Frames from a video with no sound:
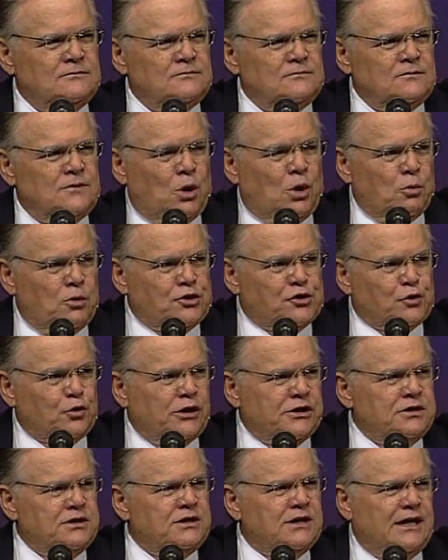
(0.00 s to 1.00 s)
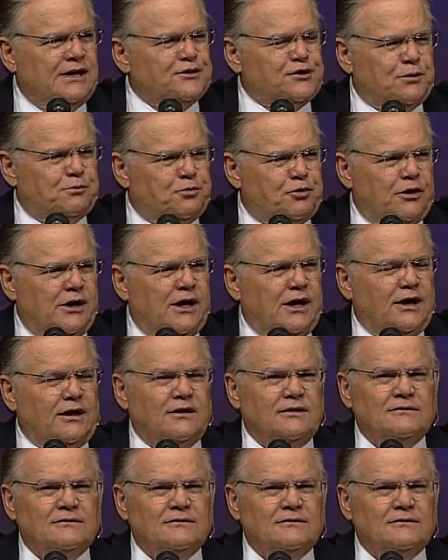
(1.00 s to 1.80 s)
It was written as a prayer.